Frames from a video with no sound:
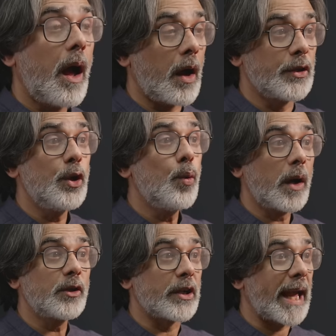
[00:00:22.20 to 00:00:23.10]
Are you
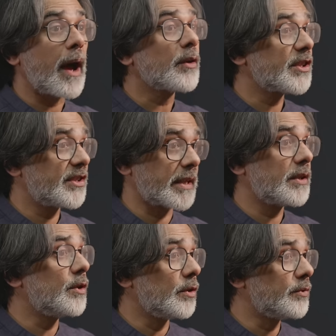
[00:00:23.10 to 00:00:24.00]
wondering how to set a
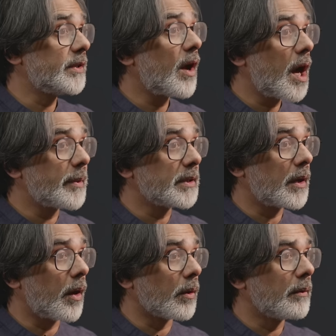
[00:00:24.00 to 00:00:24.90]
good retirement
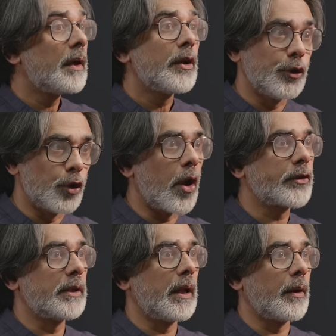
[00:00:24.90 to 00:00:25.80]
goal? You're
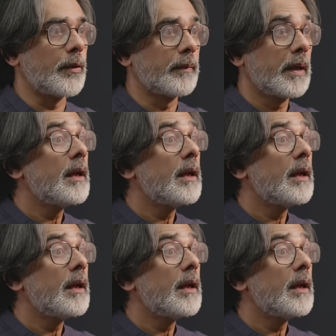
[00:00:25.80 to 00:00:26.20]
not alone.